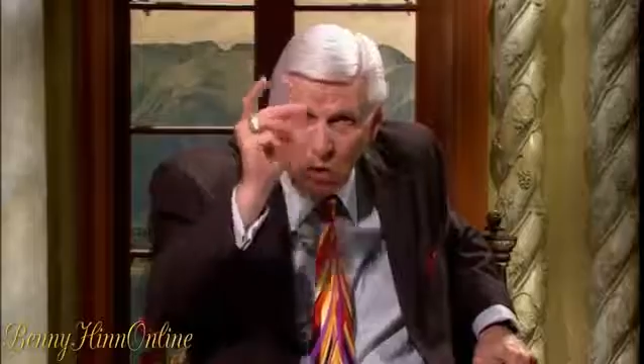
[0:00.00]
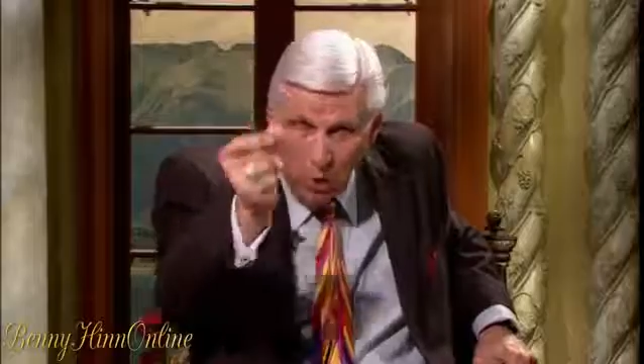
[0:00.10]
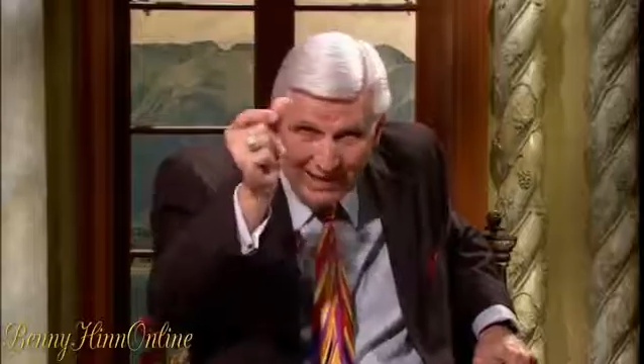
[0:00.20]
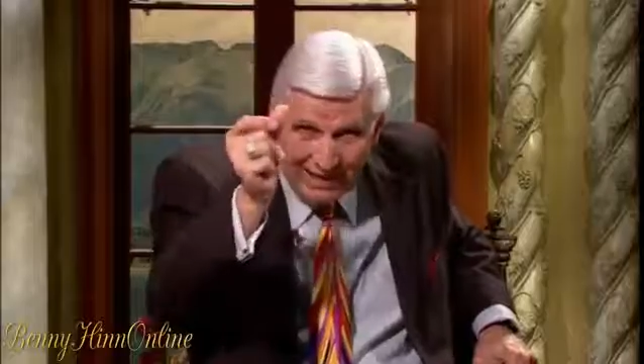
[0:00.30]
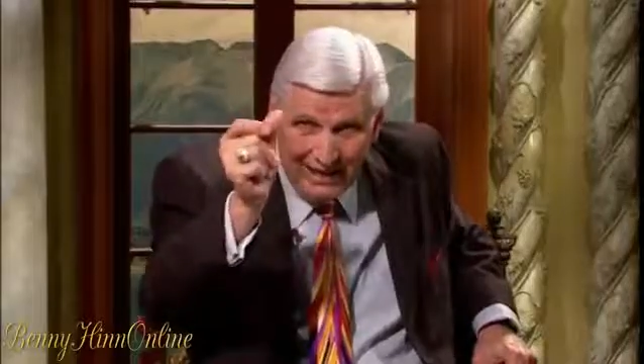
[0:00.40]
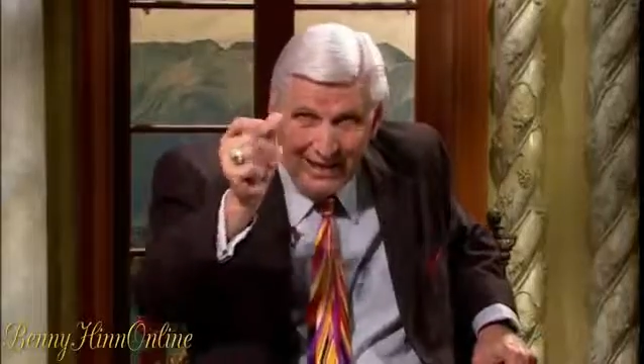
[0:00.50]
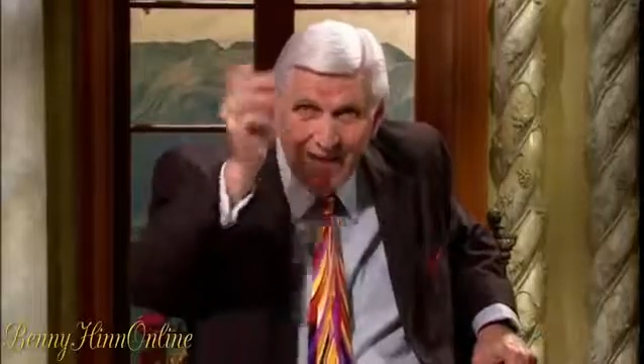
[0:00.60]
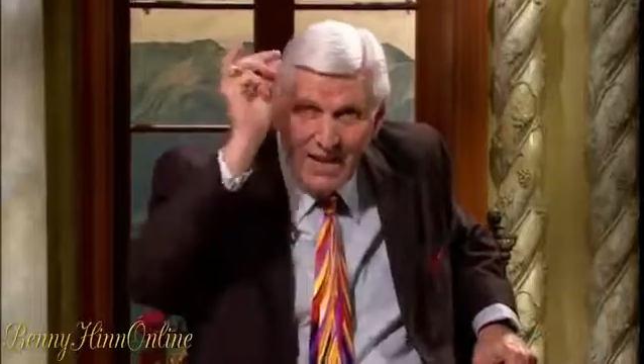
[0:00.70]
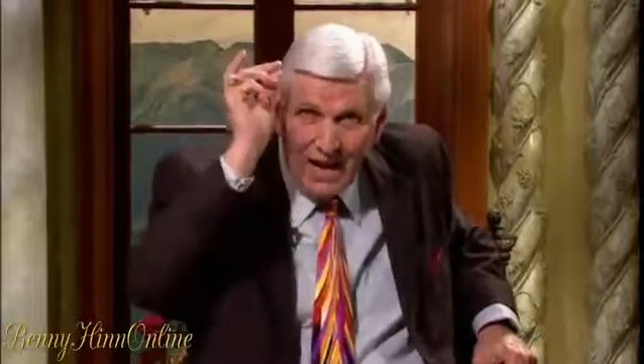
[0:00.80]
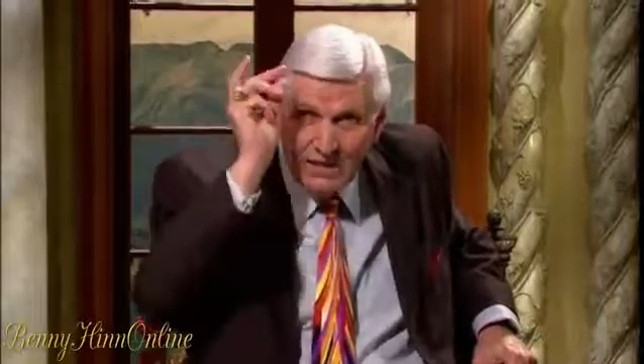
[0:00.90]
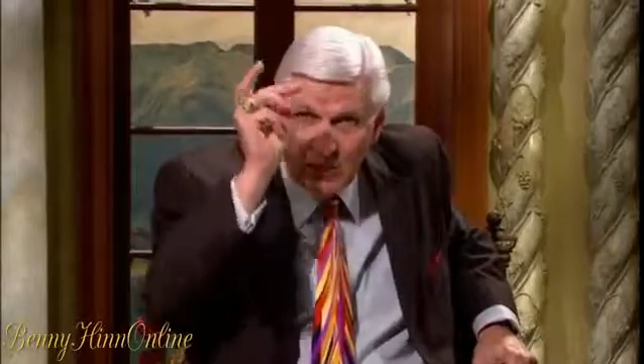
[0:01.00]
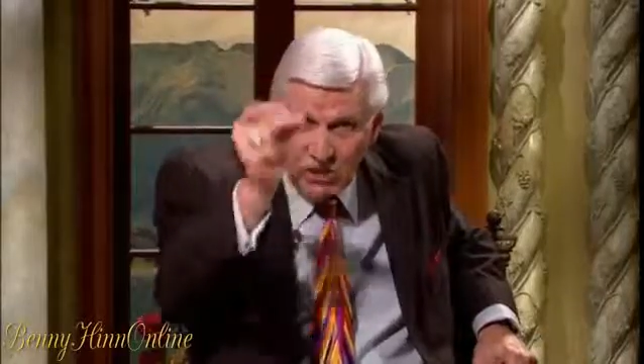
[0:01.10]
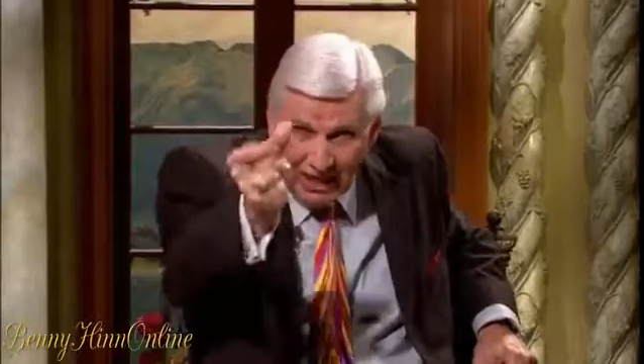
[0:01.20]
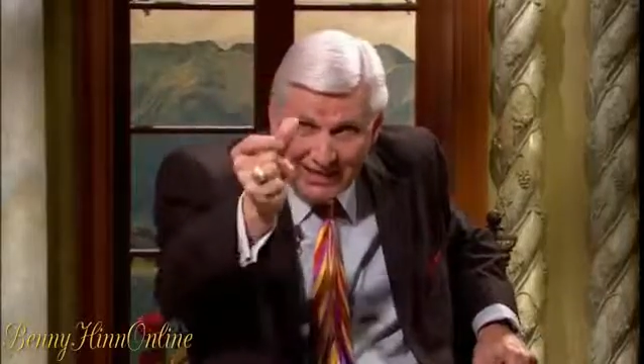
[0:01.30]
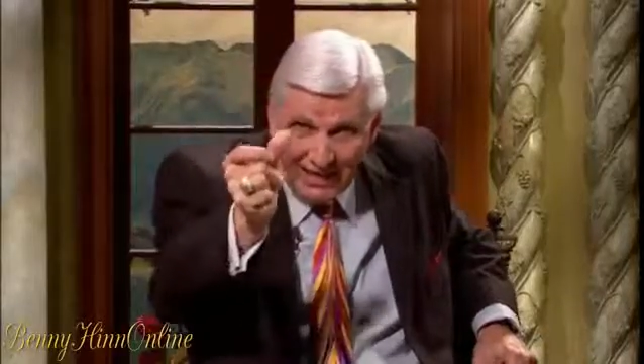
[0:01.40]
quickly, a
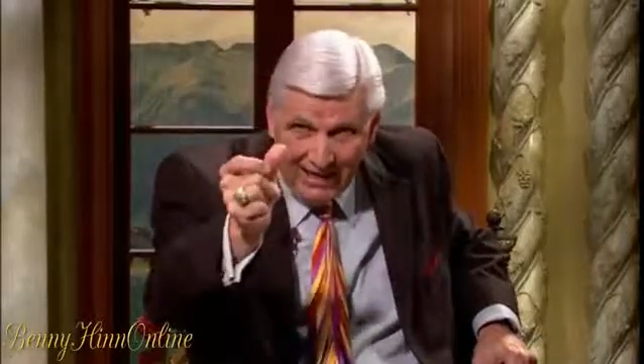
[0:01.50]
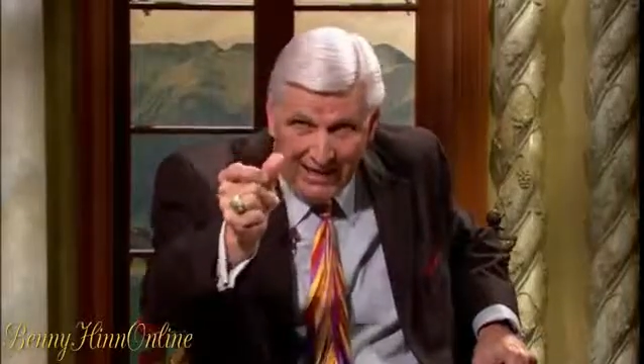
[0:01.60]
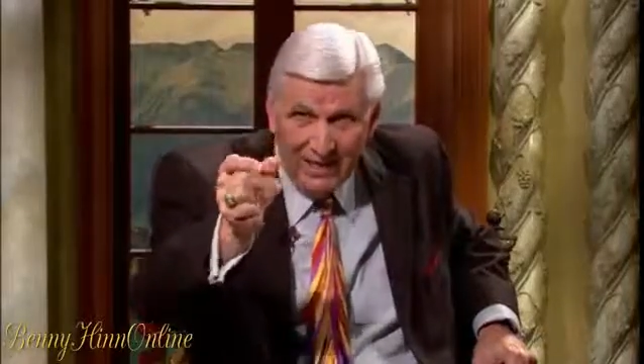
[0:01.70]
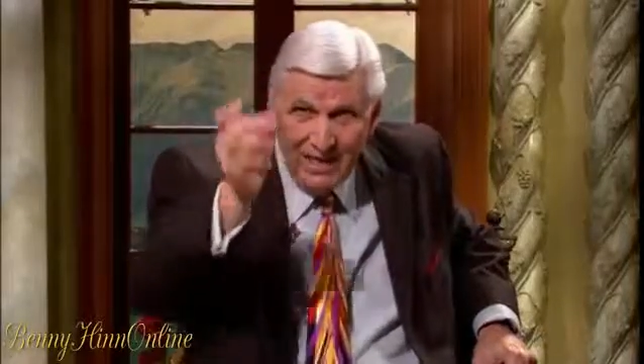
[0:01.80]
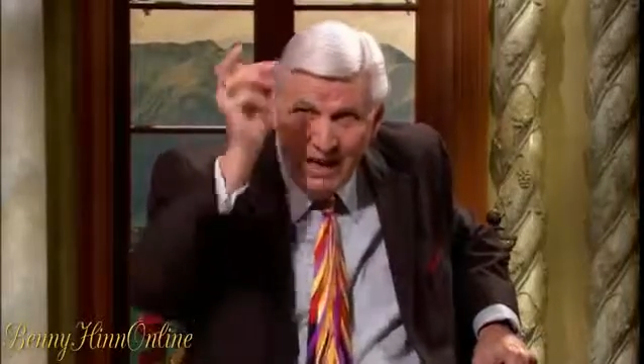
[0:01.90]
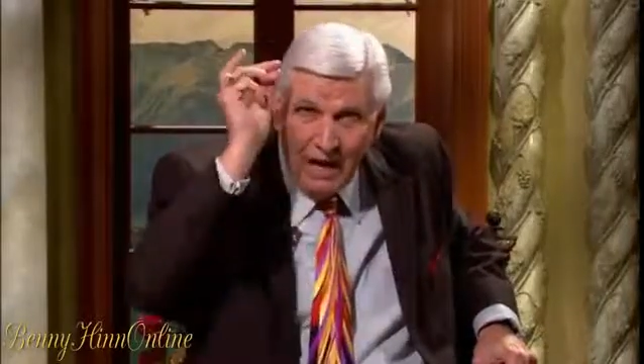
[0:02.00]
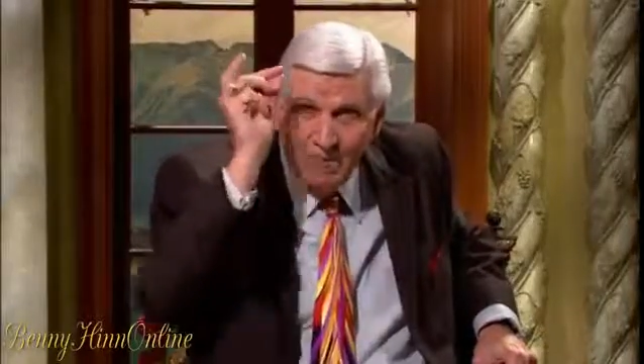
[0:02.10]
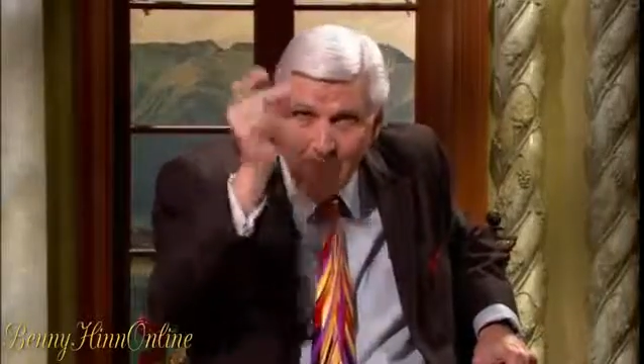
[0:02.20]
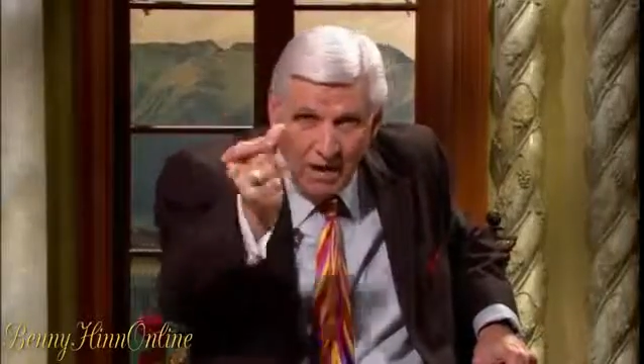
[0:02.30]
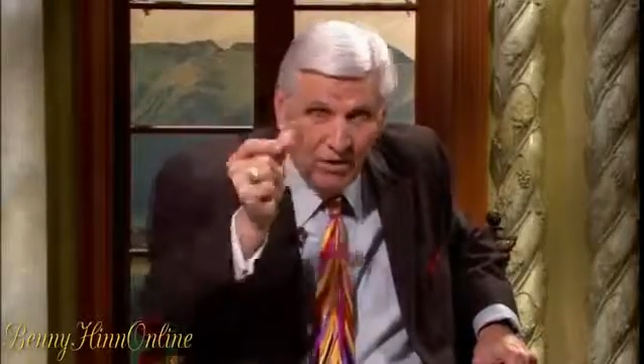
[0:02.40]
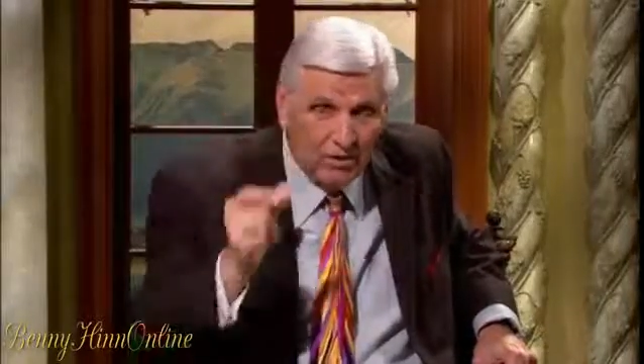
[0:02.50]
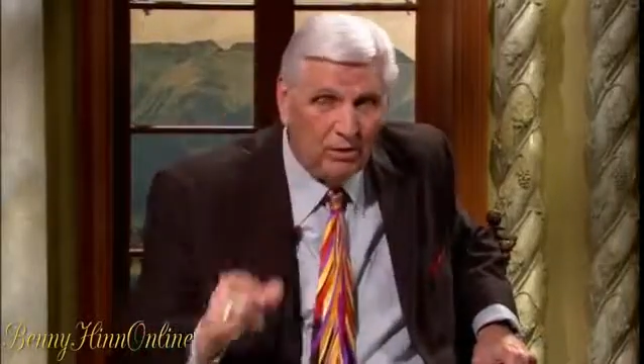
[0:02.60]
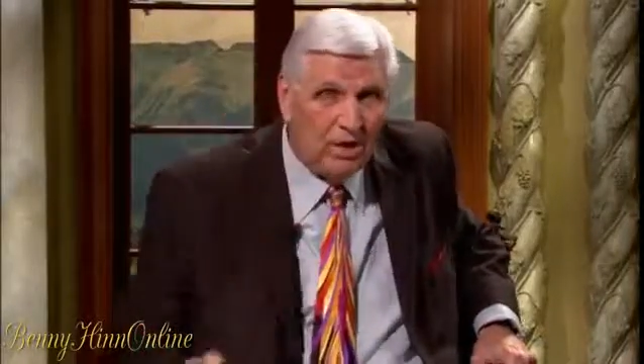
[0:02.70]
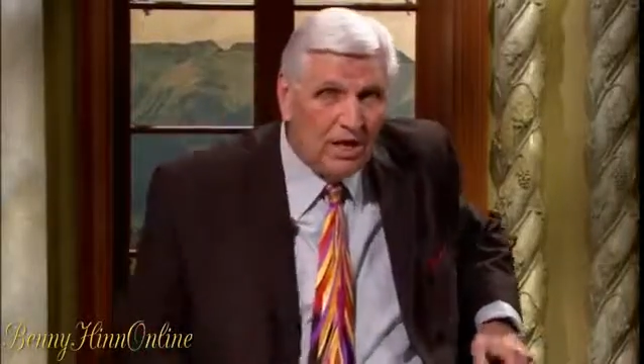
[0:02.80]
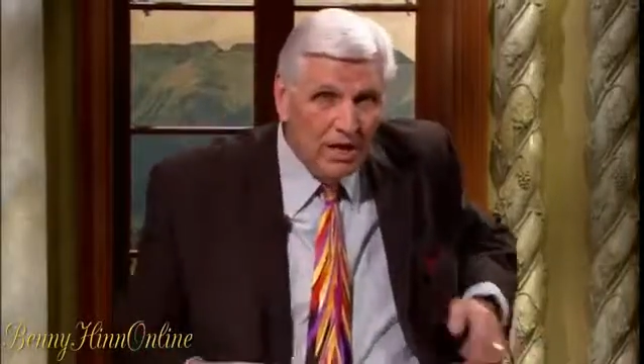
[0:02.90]
suddenly, a miracle.